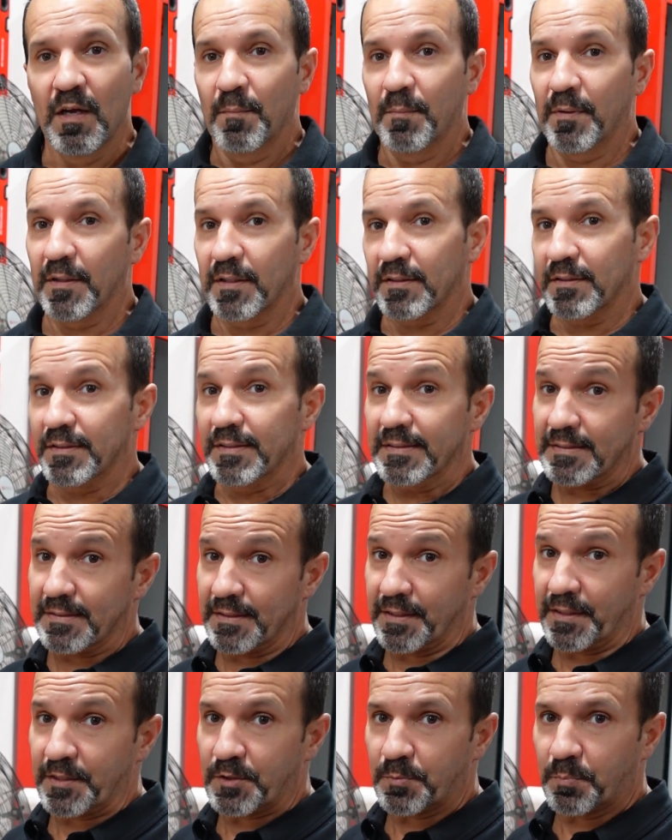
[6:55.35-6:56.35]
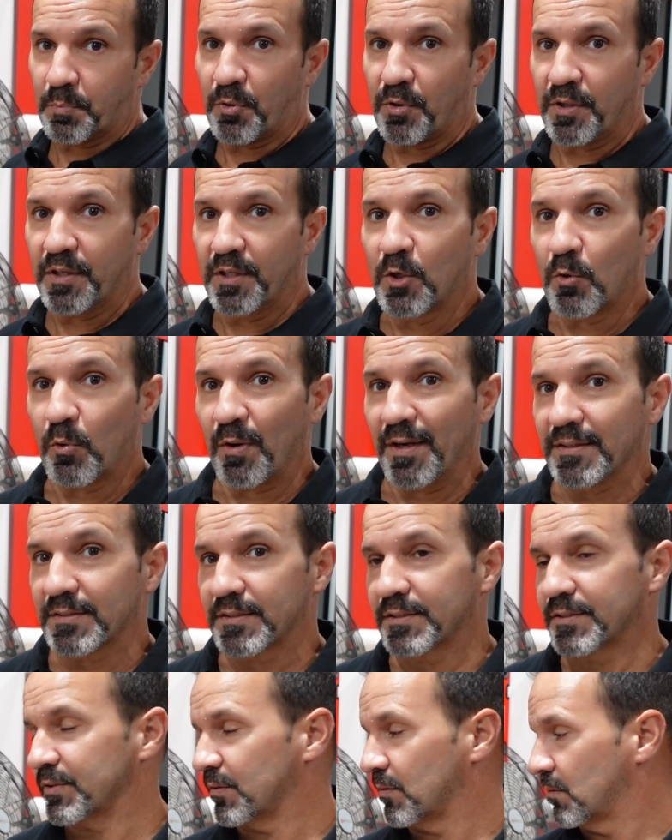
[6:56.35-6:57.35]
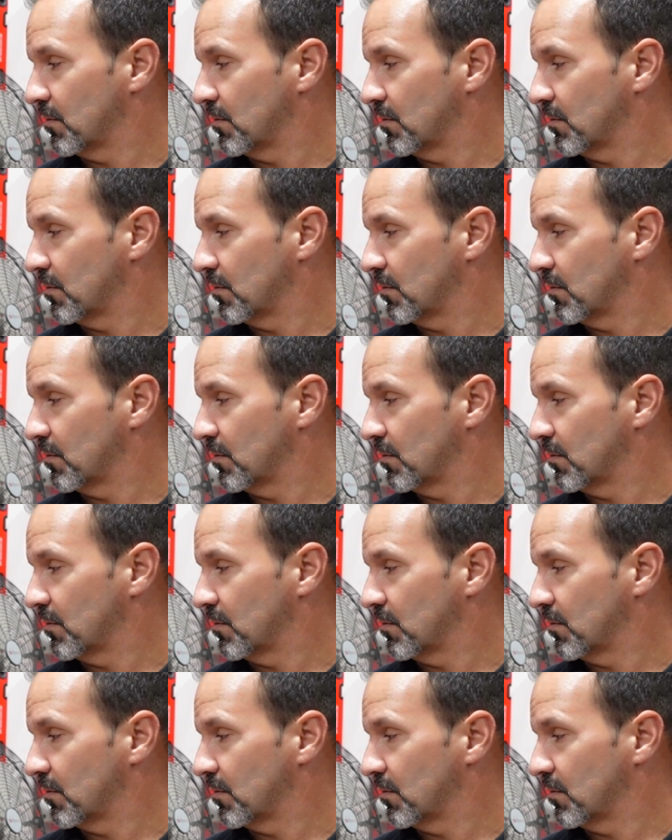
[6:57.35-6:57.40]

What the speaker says: but this thing is pretty crazy. So